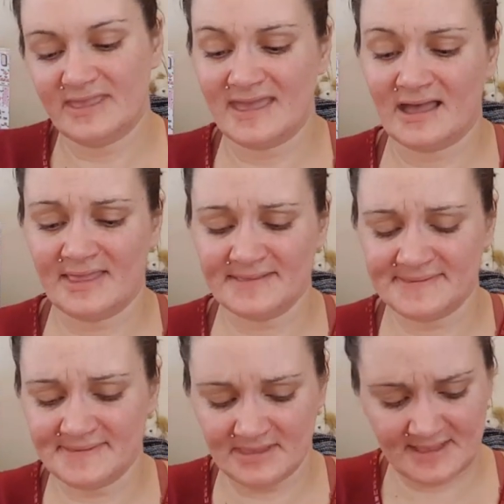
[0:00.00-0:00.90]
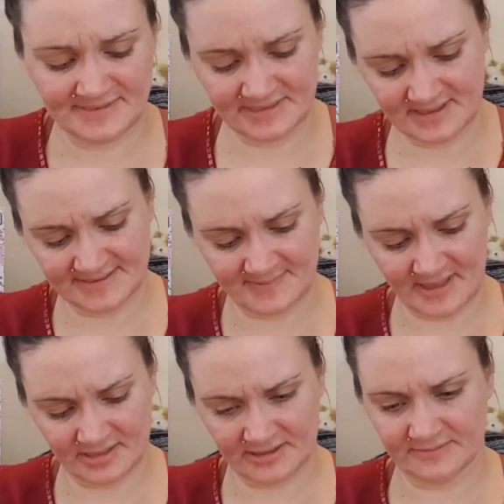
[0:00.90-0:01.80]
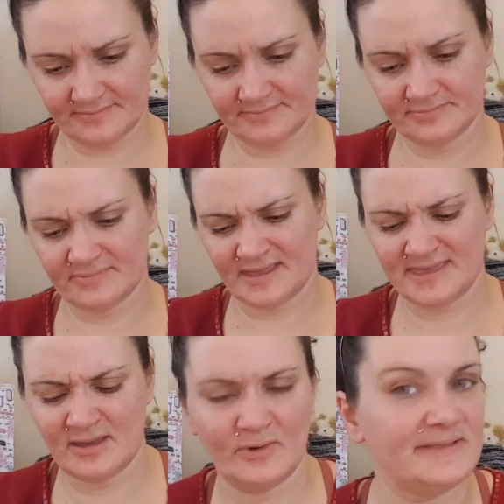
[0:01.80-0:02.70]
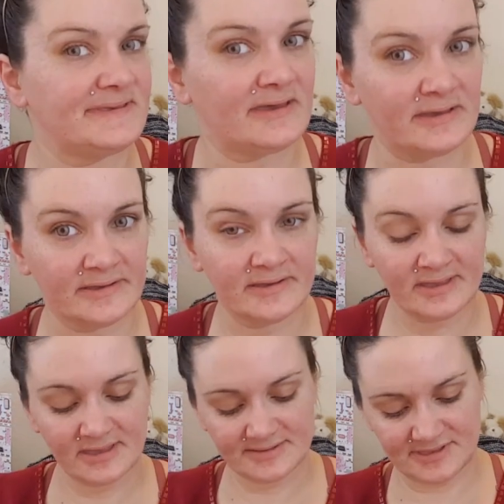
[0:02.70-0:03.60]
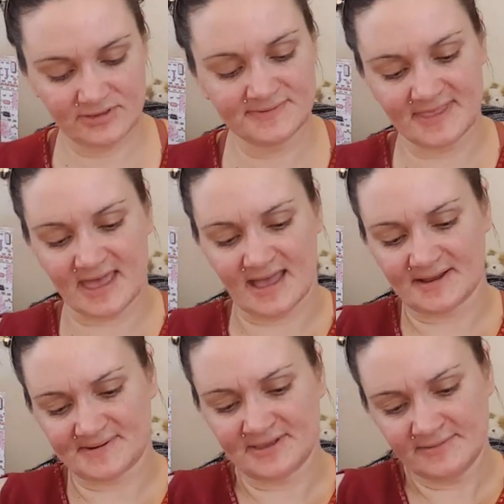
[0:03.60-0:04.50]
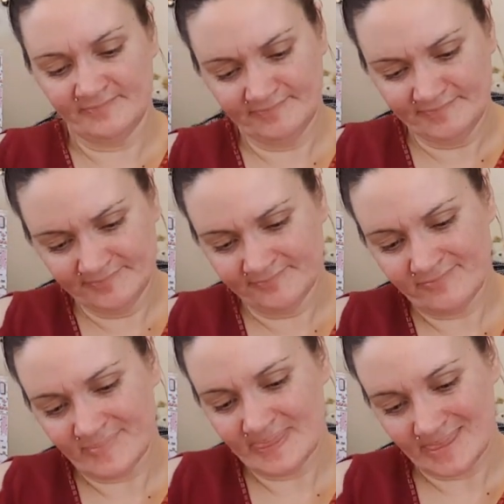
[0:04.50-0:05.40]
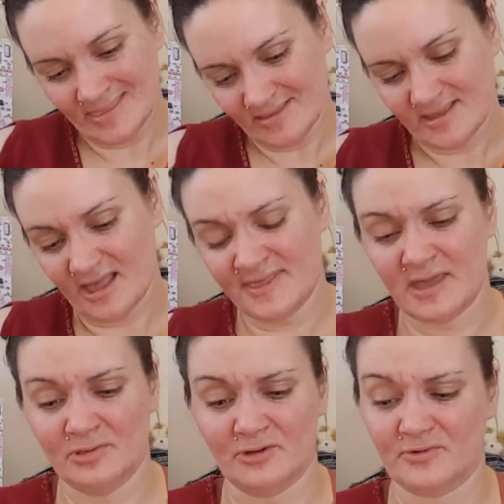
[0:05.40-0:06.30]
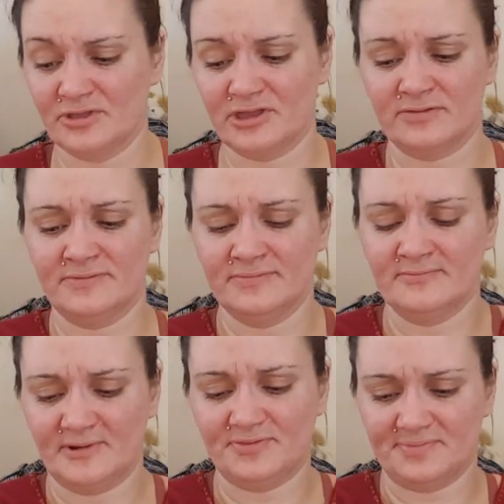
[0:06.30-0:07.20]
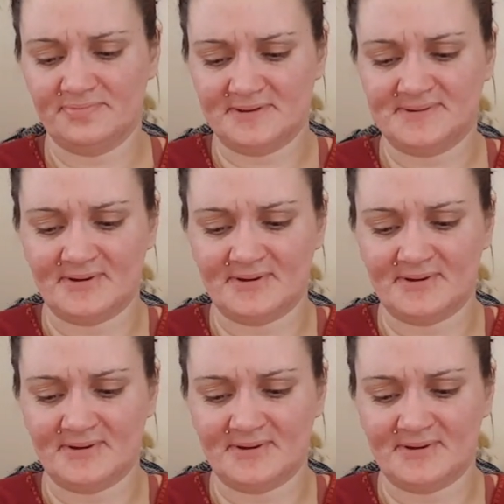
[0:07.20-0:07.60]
Yeah, that's a nice palette. I can't wait to to use that, actually. I think it would look really good with the